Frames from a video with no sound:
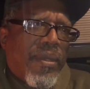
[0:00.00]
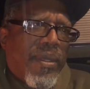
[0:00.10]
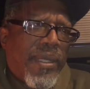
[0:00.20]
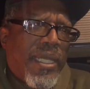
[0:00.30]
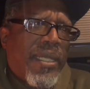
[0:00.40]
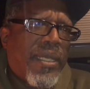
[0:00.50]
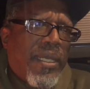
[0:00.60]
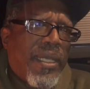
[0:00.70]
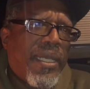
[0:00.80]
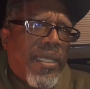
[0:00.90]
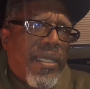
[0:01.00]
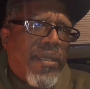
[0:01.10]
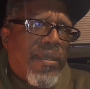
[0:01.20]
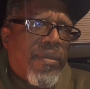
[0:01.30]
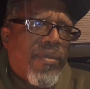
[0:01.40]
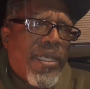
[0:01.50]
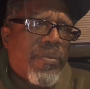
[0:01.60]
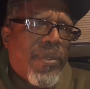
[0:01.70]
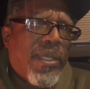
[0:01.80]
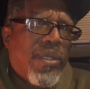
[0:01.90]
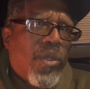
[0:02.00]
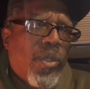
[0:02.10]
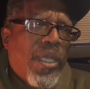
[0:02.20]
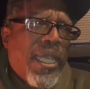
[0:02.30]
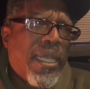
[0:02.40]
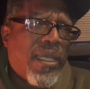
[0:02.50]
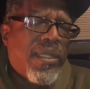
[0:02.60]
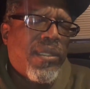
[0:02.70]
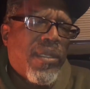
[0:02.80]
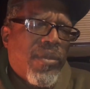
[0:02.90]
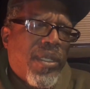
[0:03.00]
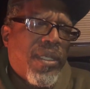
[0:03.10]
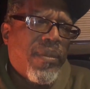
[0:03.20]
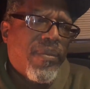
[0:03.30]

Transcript: But other than that, uh, Bach pretty cool. He handled himself good.